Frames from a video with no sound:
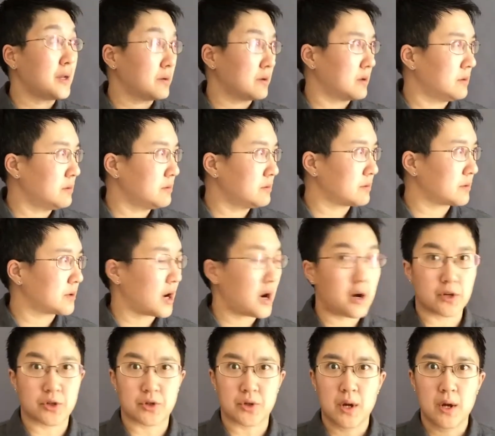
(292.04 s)
Oh
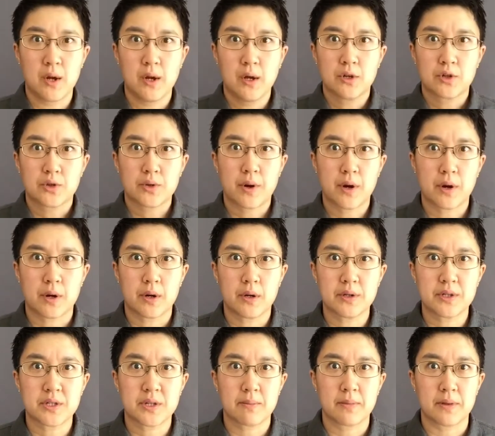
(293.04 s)
gosh, so I
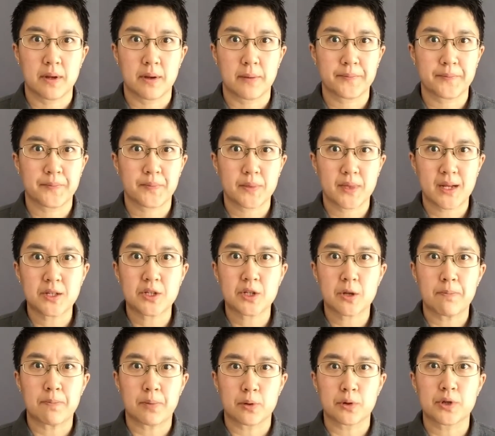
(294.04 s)
heard something. That's a
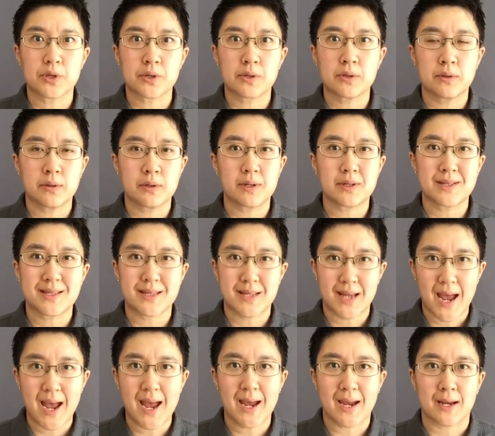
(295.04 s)
personal
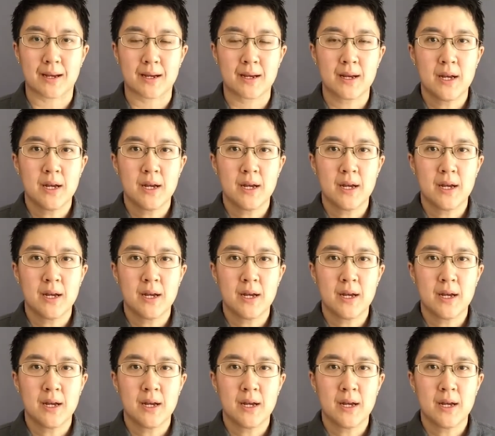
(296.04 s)
attack.